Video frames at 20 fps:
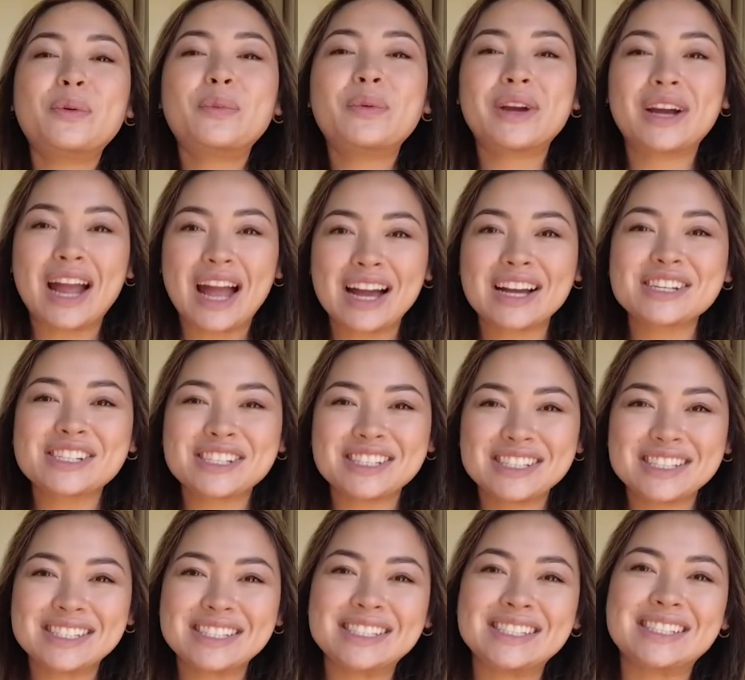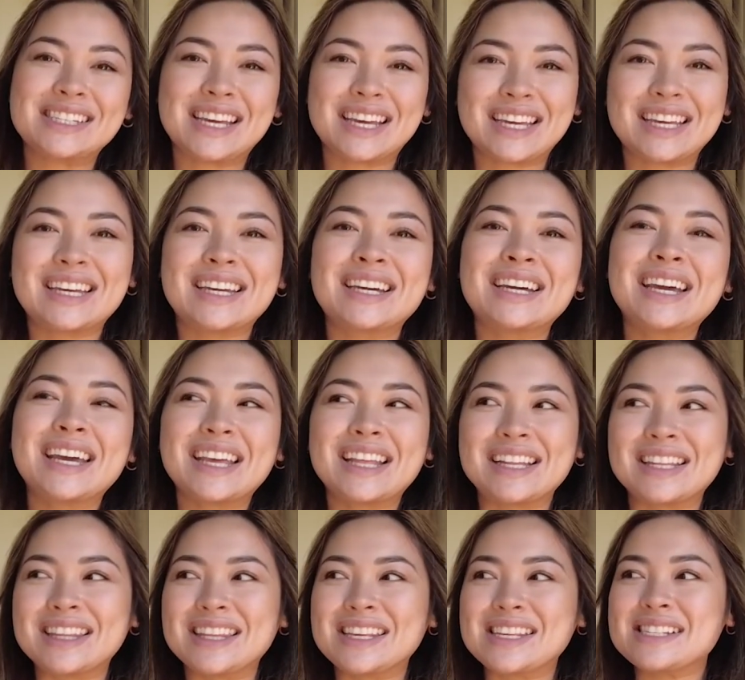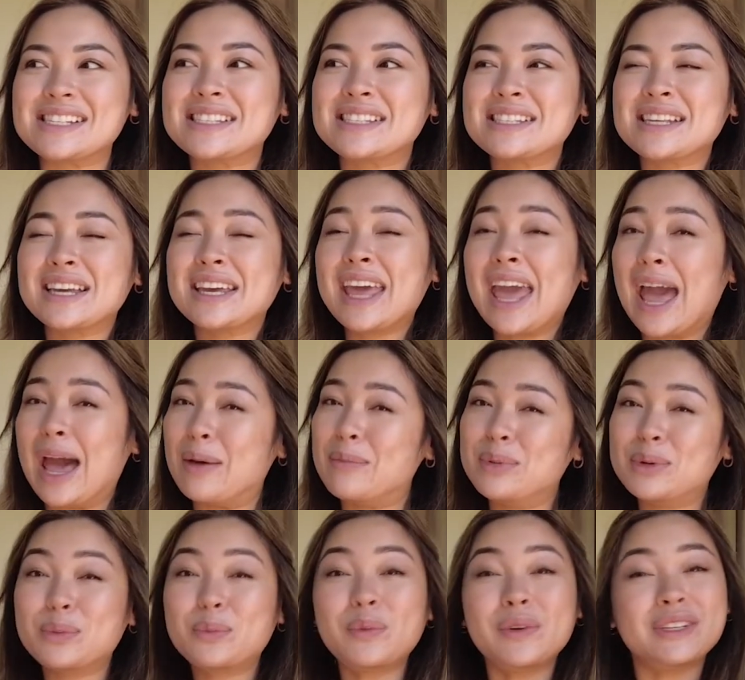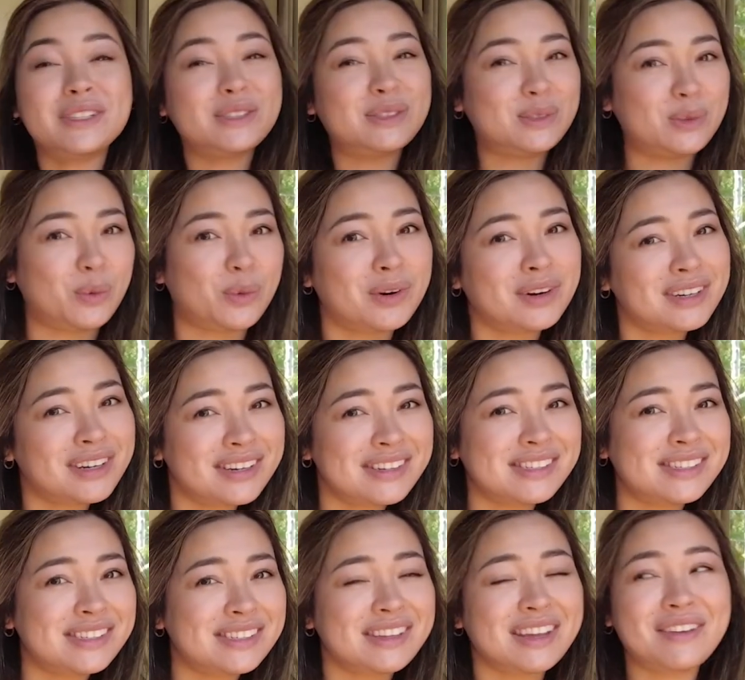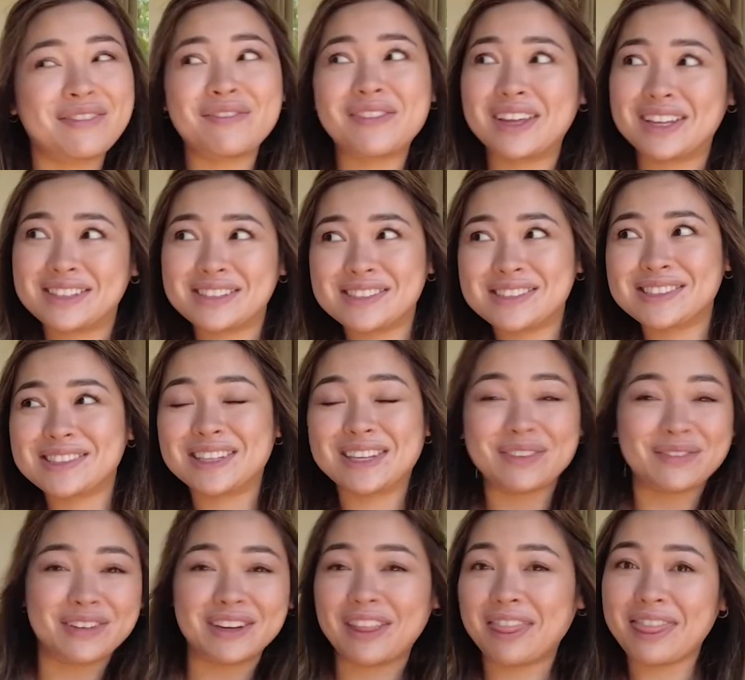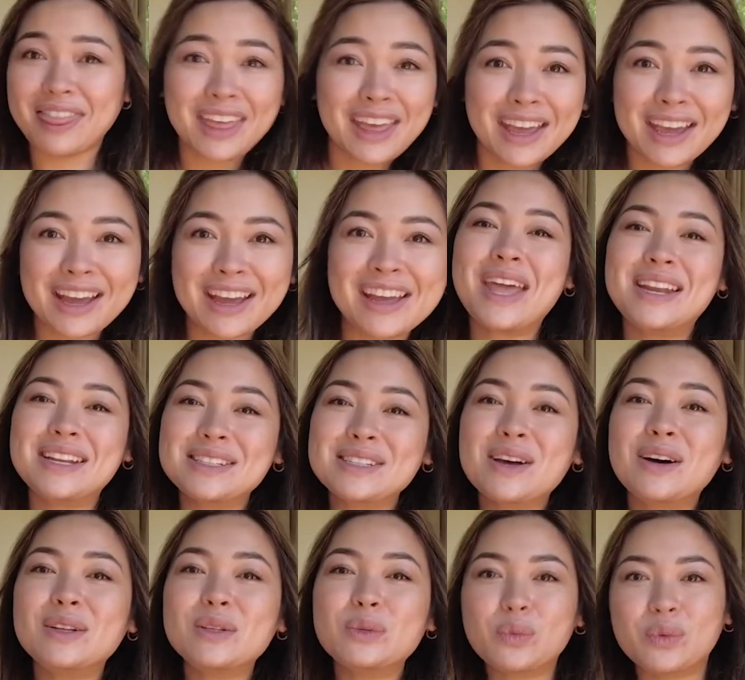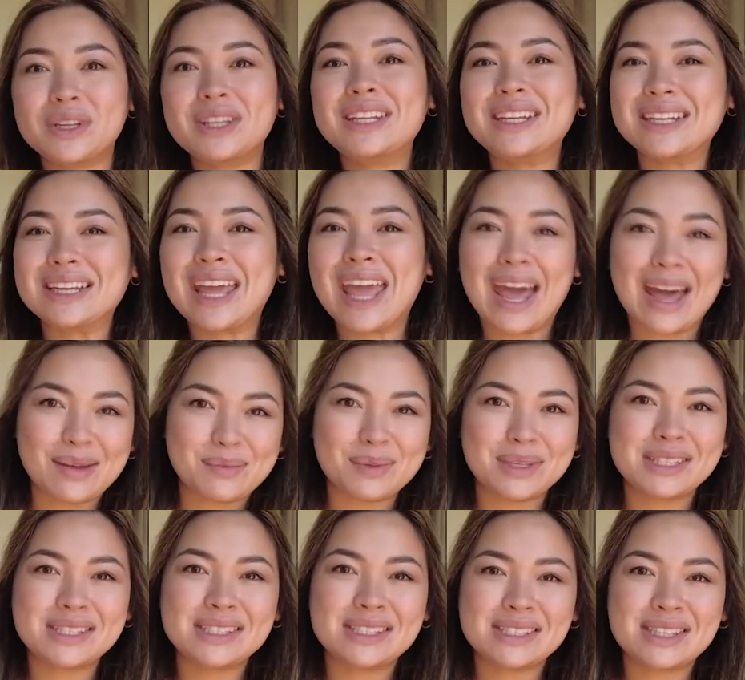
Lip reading: We're actually staying in this cabin resort, if that's even a thing, and it's called Woodland Cabins.